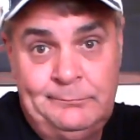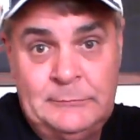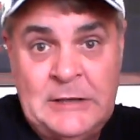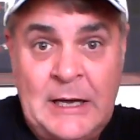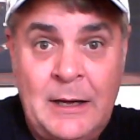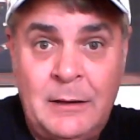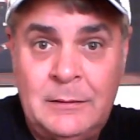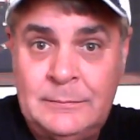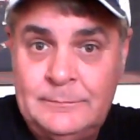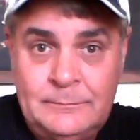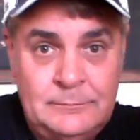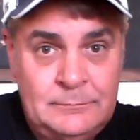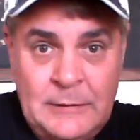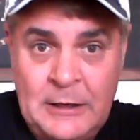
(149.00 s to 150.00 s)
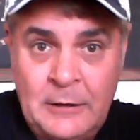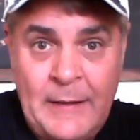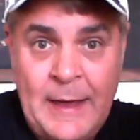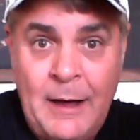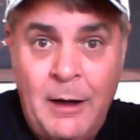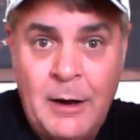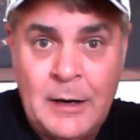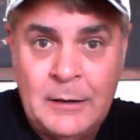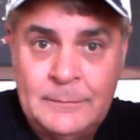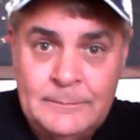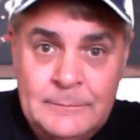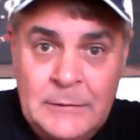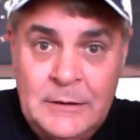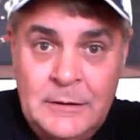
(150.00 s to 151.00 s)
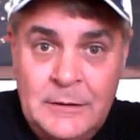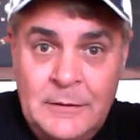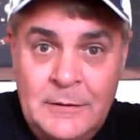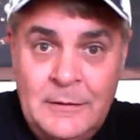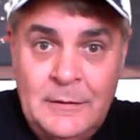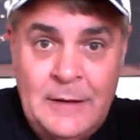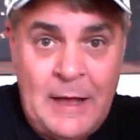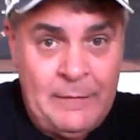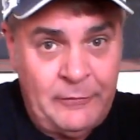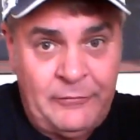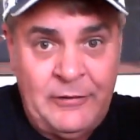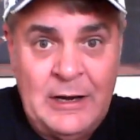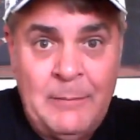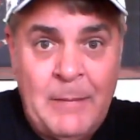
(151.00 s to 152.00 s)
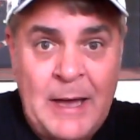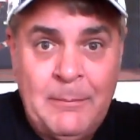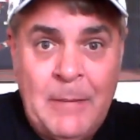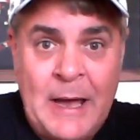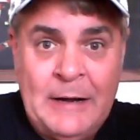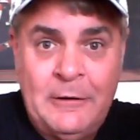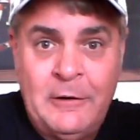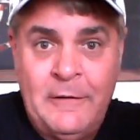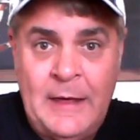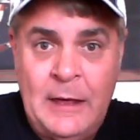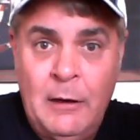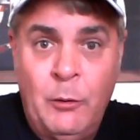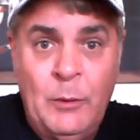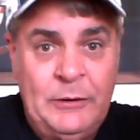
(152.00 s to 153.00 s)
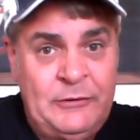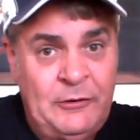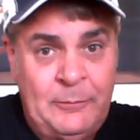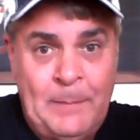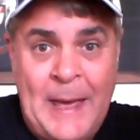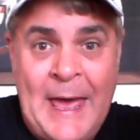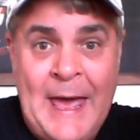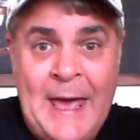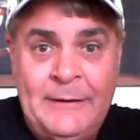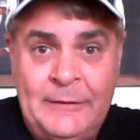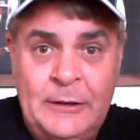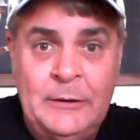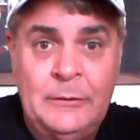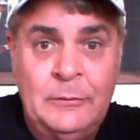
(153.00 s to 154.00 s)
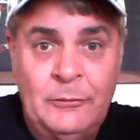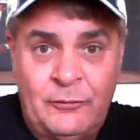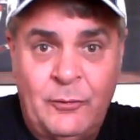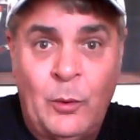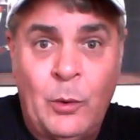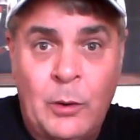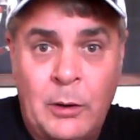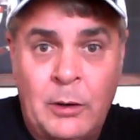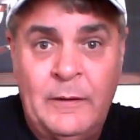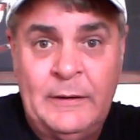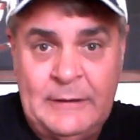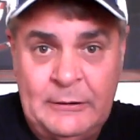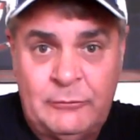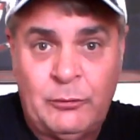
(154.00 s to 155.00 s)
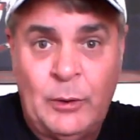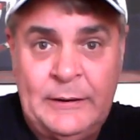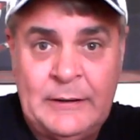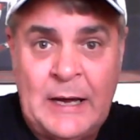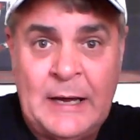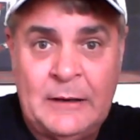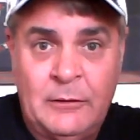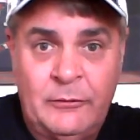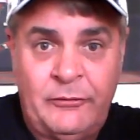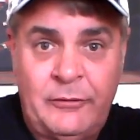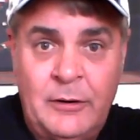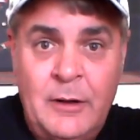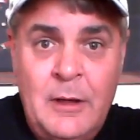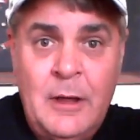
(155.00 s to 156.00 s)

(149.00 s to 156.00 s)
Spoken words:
Well, here they are. And they're sending Mike Minor to the hill, which is bad news for the Detroit Tigers.